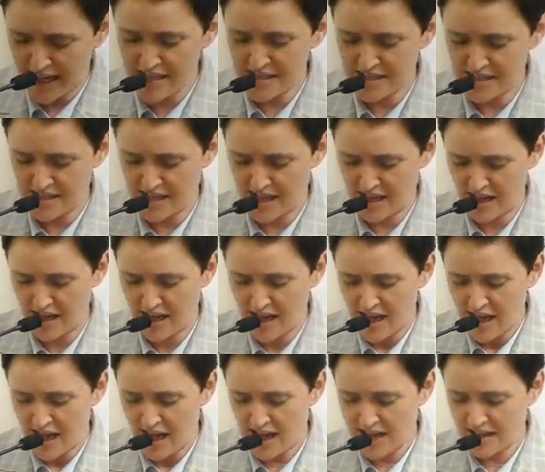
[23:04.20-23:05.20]

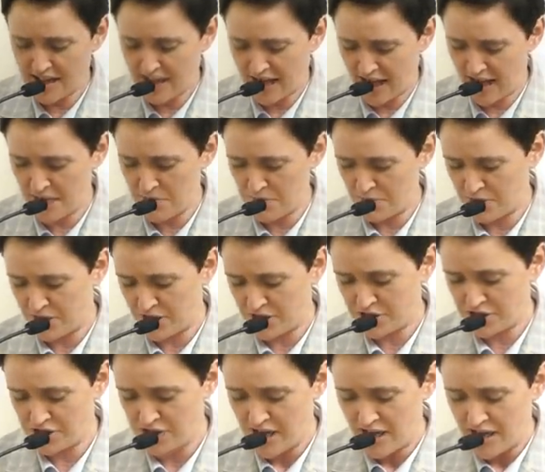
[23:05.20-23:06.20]
KCL, and
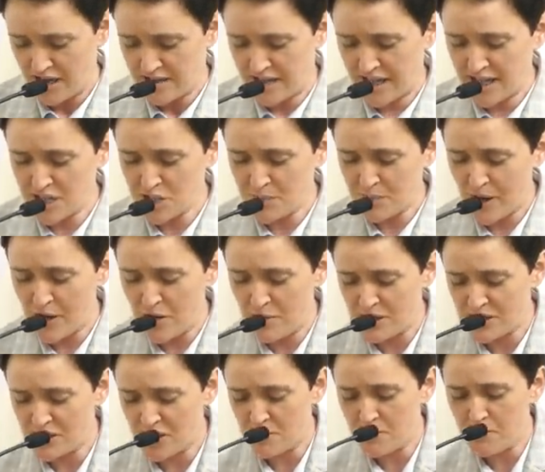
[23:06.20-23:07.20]
Cambridge. They
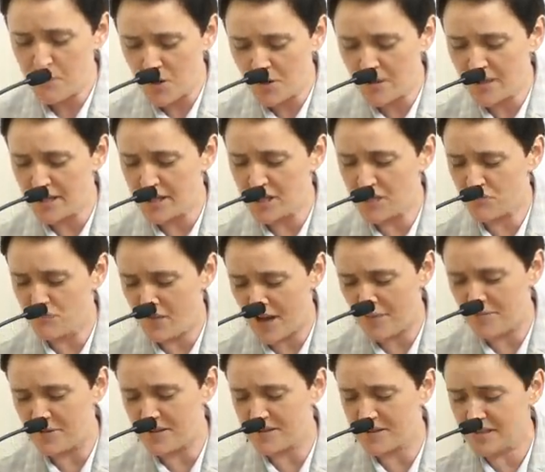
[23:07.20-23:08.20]
experiment on monkeys,
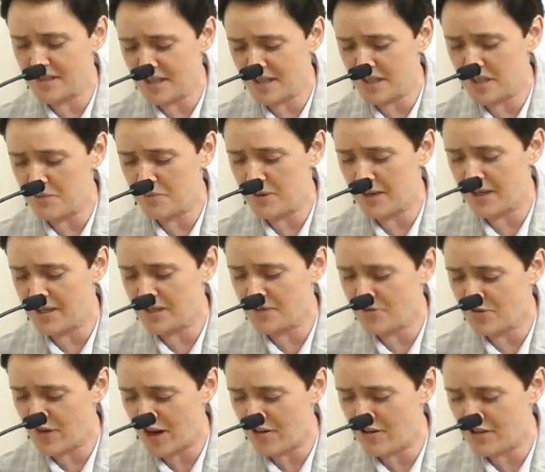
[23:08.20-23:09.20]
rabbits, guinea pigs,
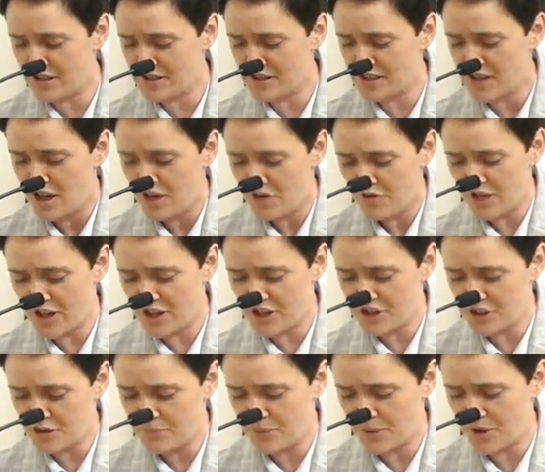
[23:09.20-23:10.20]
ferrets,
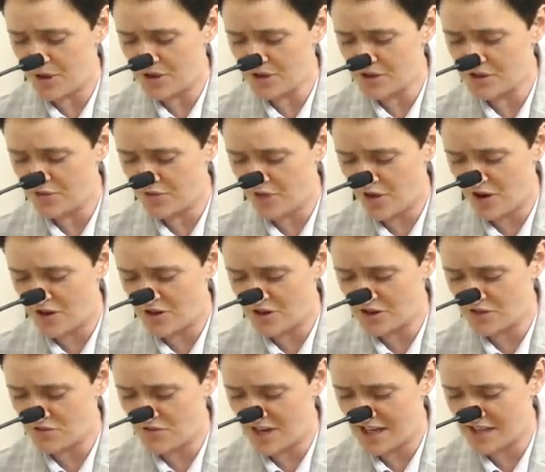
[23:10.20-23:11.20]
fish, birds,
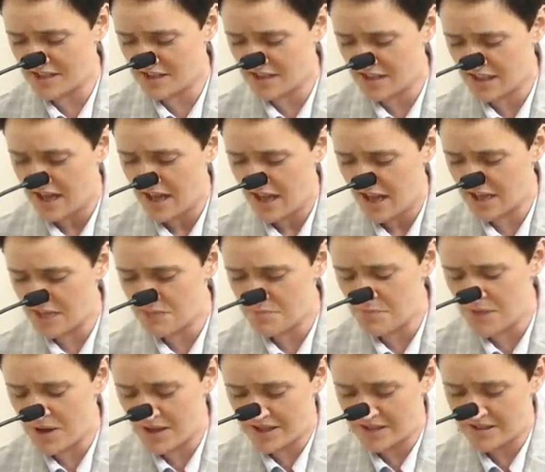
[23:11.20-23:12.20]
frogs, rats,
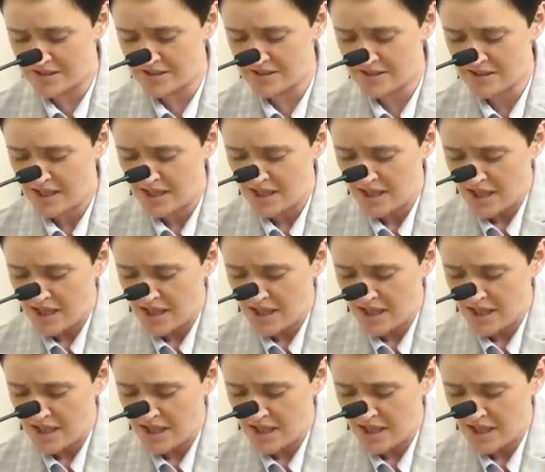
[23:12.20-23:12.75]
and mice.